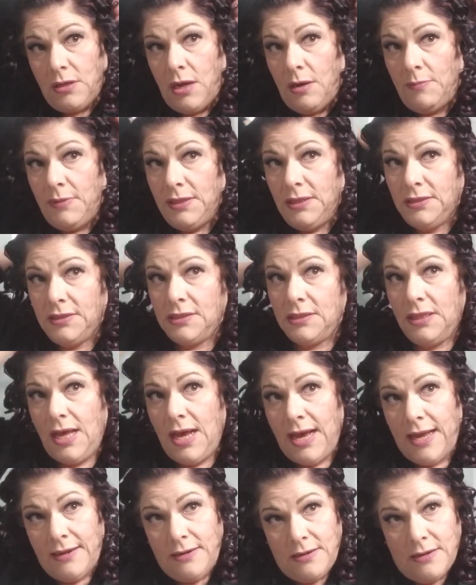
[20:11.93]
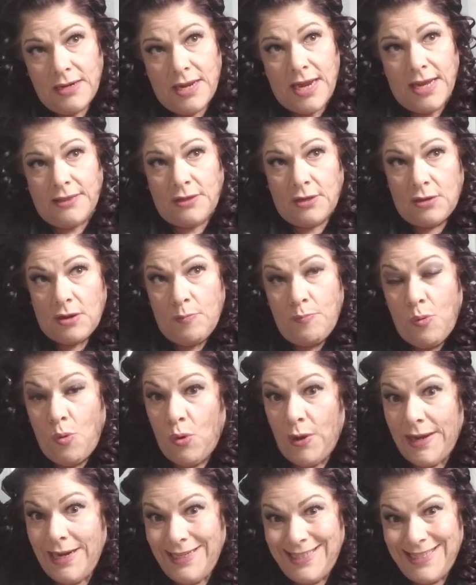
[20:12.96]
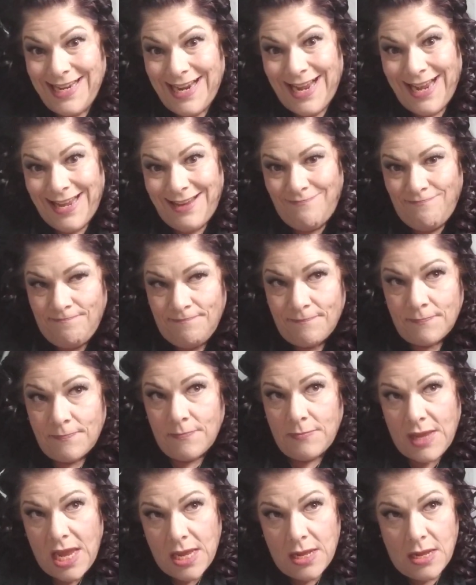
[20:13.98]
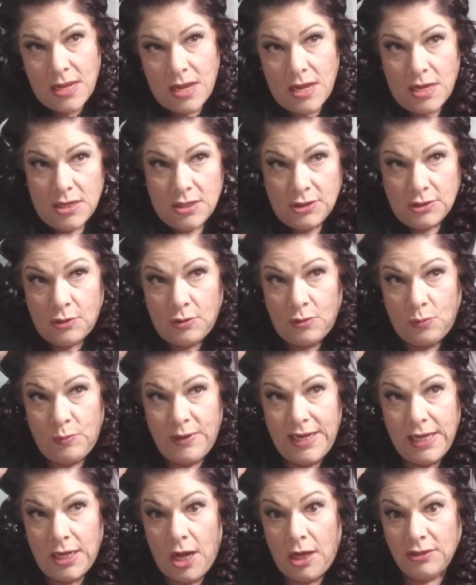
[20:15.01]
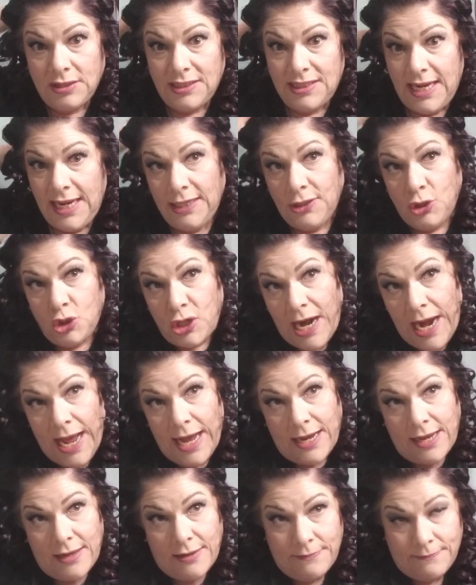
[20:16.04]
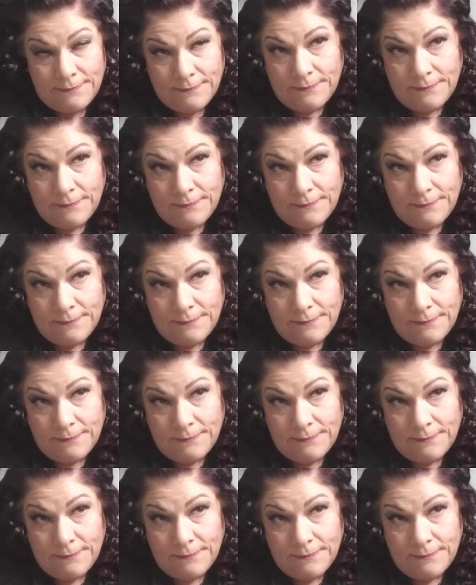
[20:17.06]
come in the salon at their appointed time so that we can all stay on track.